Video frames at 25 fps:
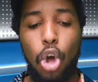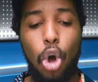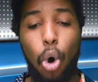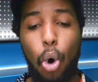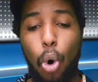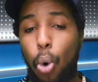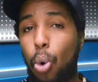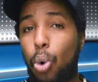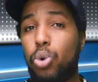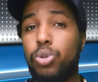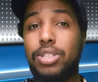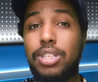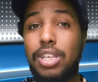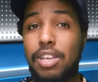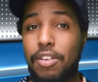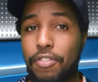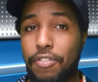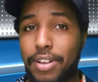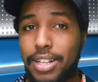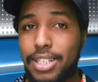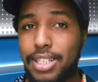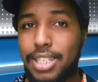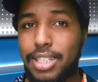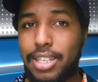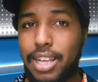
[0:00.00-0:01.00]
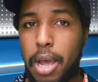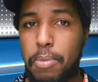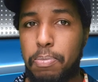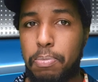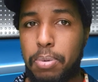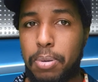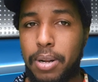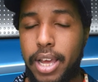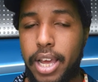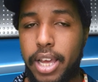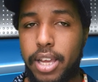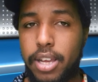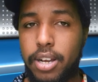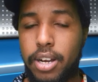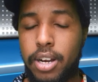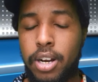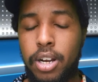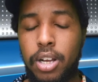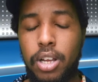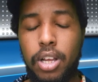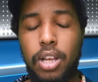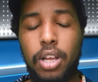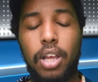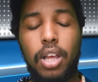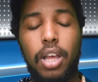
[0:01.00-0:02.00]
all-defense type player,
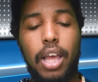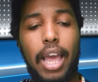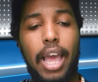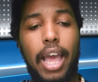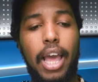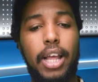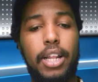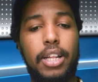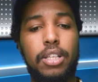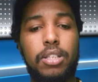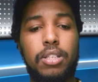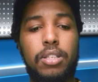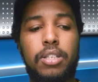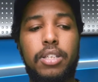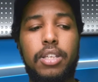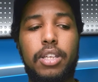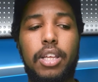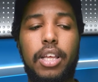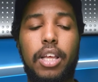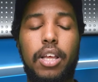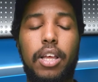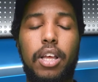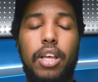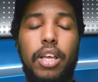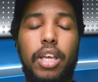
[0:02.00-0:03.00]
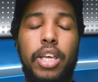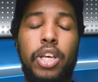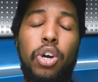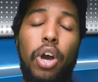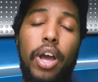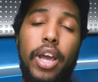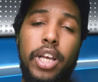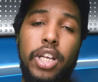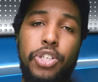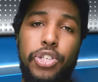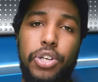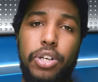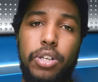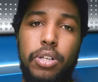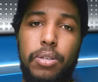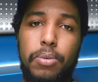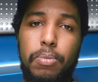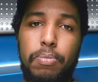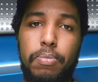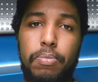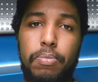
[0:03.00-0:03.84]
and he got injured.